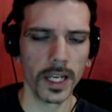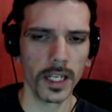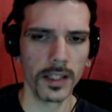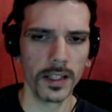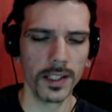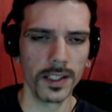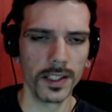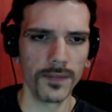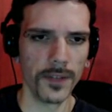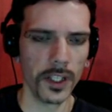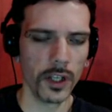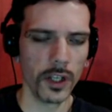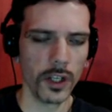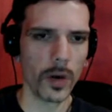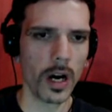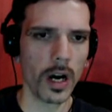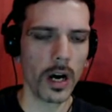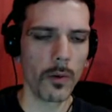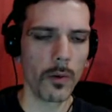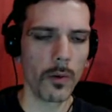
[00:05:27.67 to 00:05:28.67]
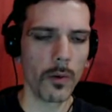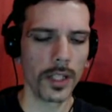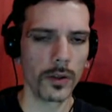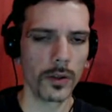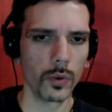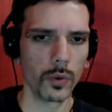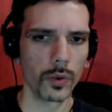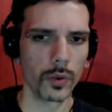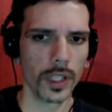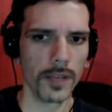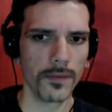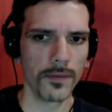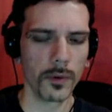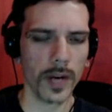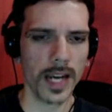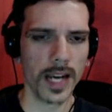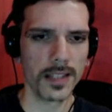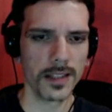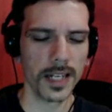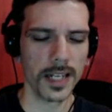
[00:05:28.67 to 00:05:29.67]
this video, I wanted to give you
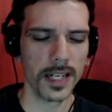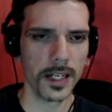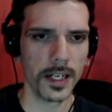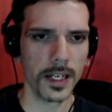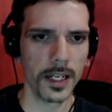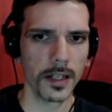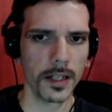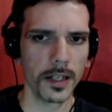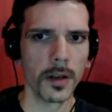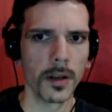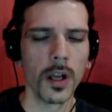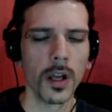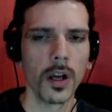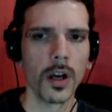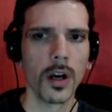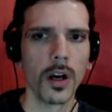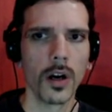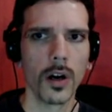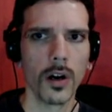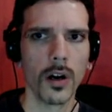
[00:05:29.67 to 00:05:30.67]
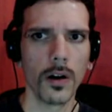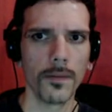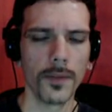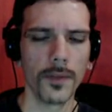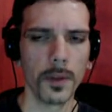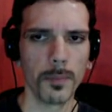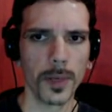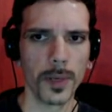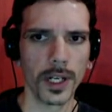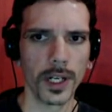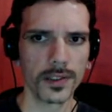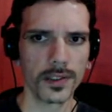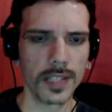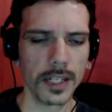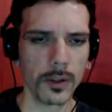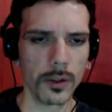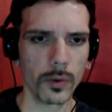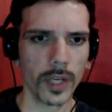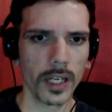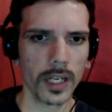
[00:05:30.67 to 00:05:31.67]
guys an idea of the perks that
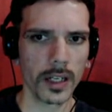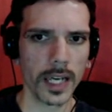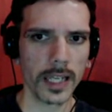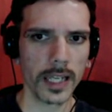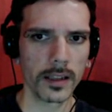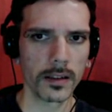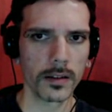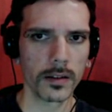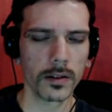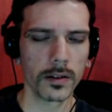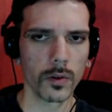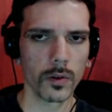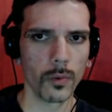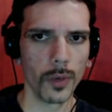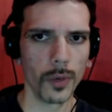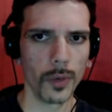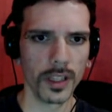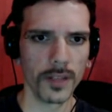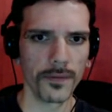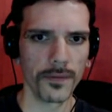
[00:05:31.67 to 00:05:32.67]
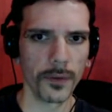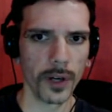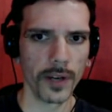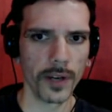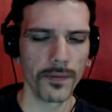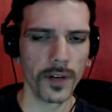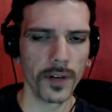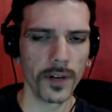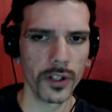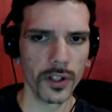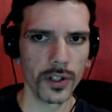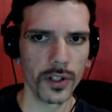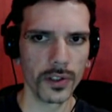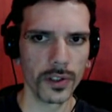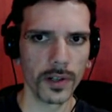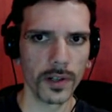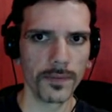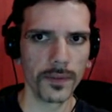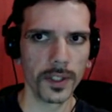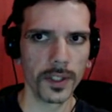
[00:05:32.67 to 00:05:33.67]
you can get with the free versions
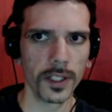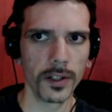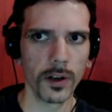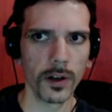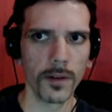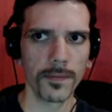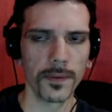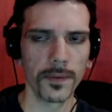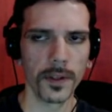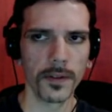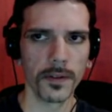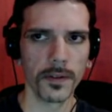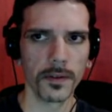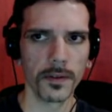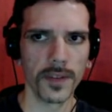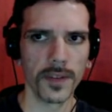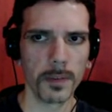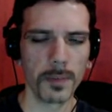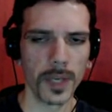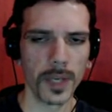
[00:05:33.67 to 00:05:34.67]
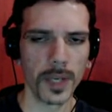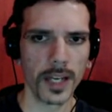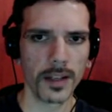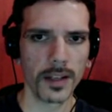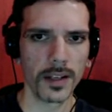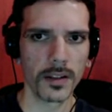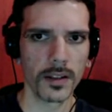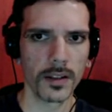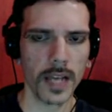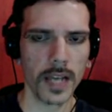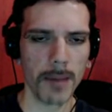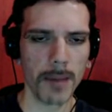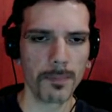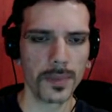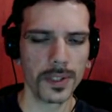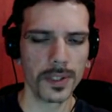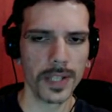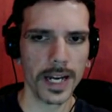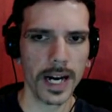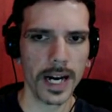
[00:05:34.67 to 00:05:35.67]
of the VPN
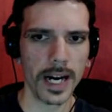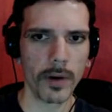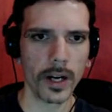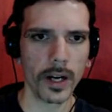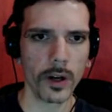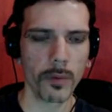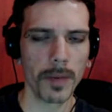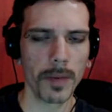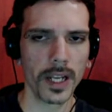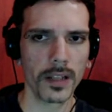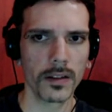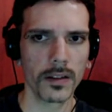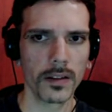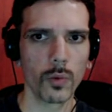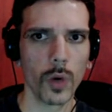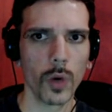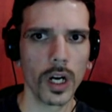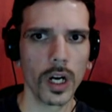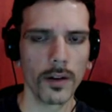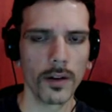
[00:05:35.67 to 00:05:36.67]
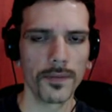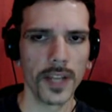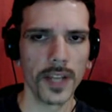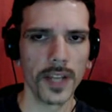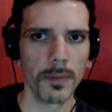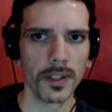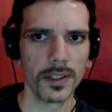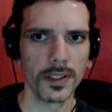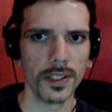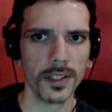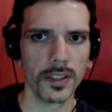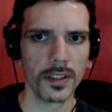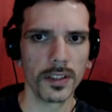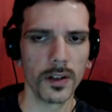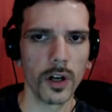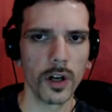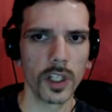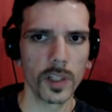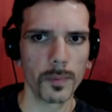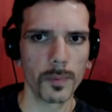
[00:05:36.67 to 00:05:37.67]
apps that I recommend. One of them is this
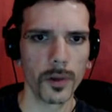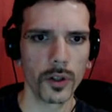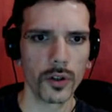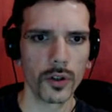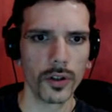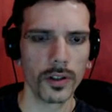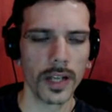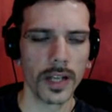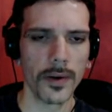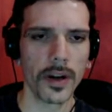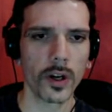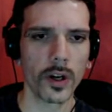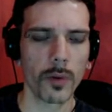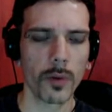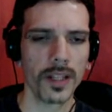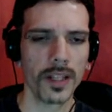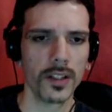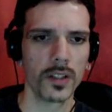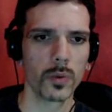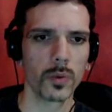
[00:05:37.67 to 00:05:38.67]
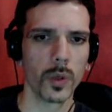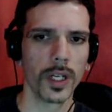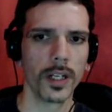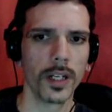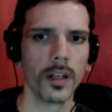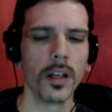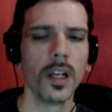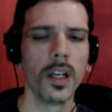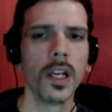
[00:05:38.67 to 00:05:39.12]
Hotspot Shield. I recommend this one.